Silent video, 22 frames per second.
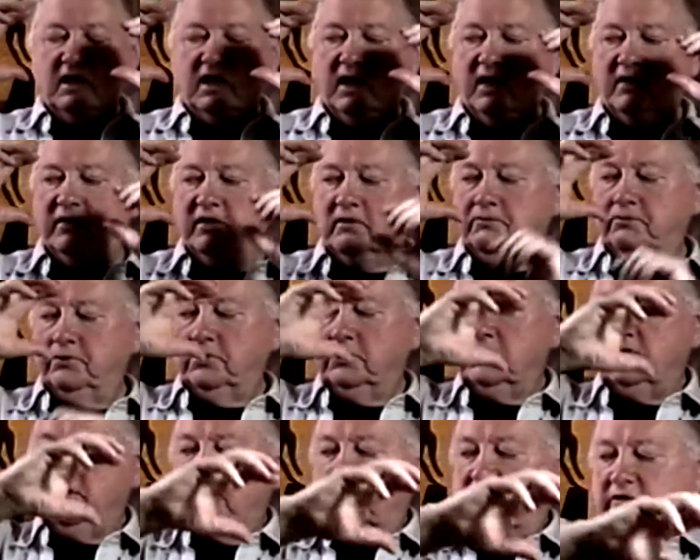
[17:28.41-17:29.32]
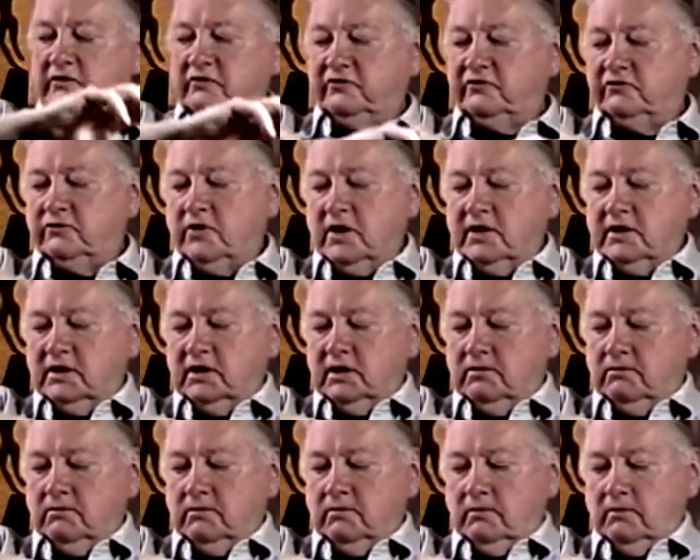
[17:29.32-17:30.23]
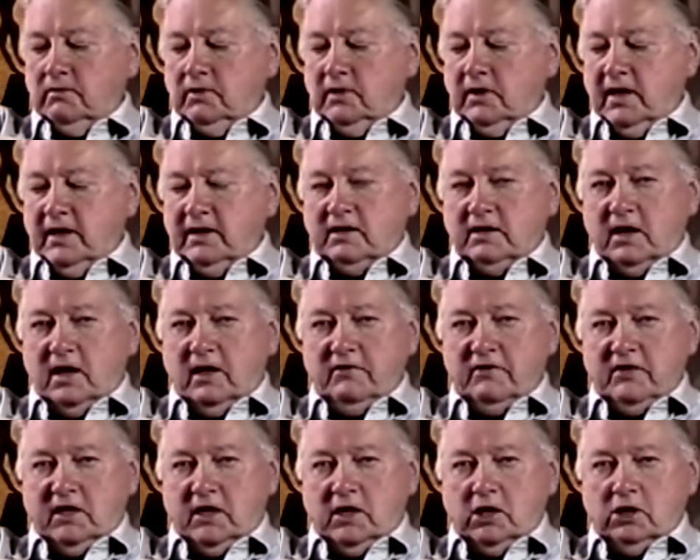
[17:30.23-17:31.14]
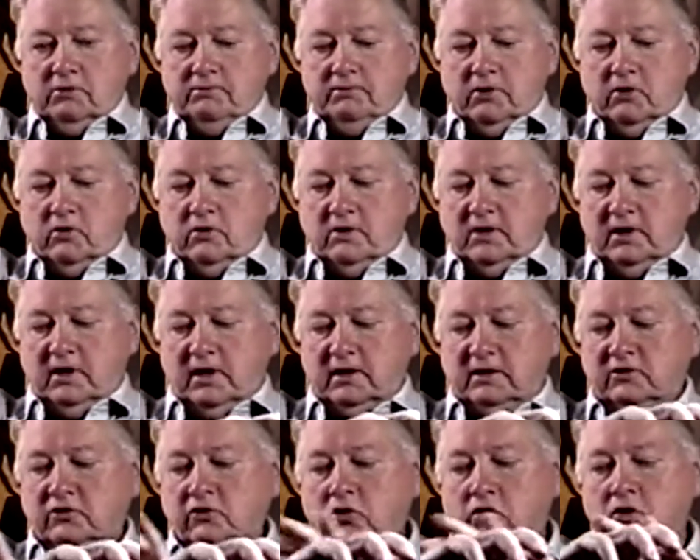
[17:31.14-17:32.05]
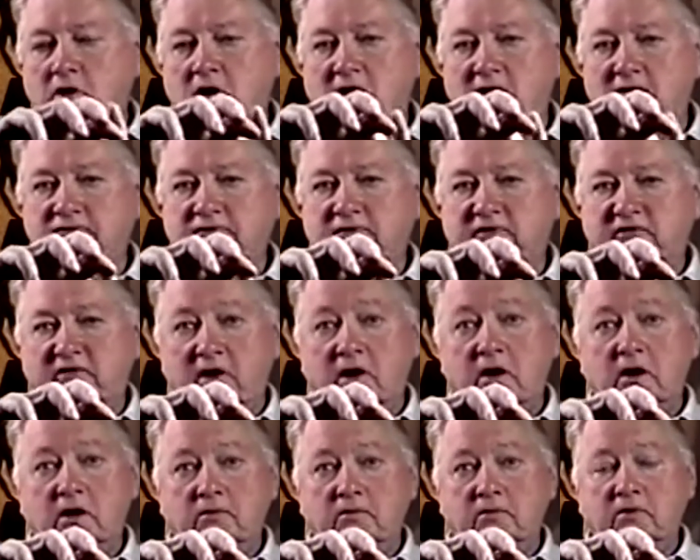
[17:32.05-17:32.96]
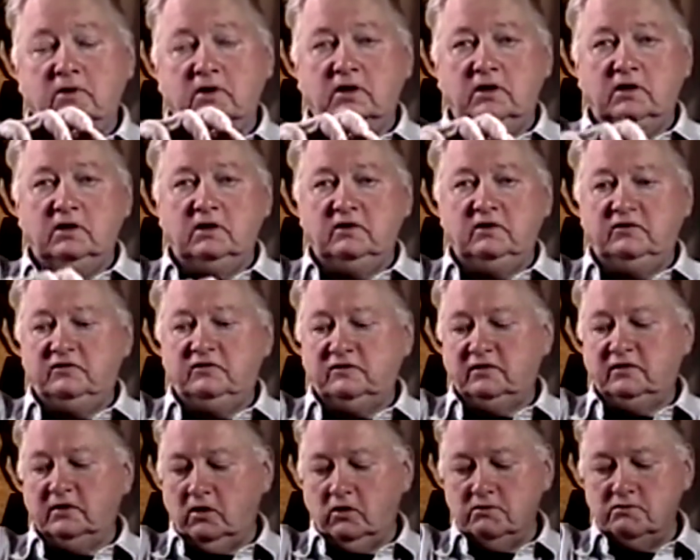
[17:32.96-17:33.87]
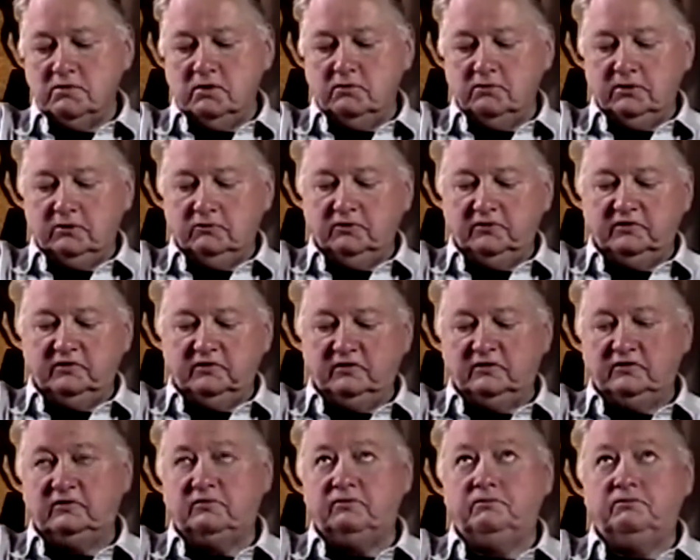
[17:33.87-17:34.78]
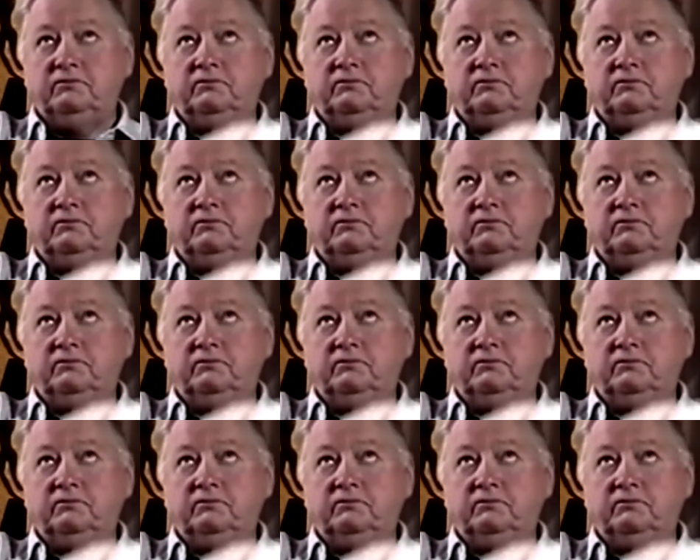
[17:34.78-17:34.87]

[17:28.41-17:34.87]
And the bullet struck him like on the elbow and like tore off his arm. And he said all he remembered was this